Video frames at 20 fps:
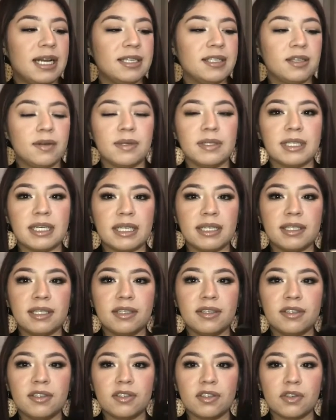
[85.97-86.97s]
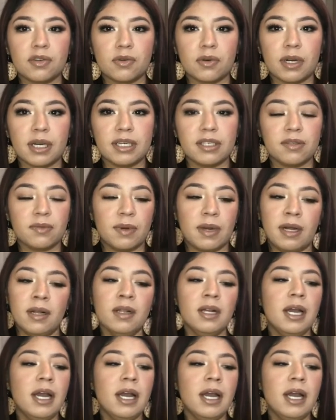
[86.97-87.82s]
so it's easy to store as well.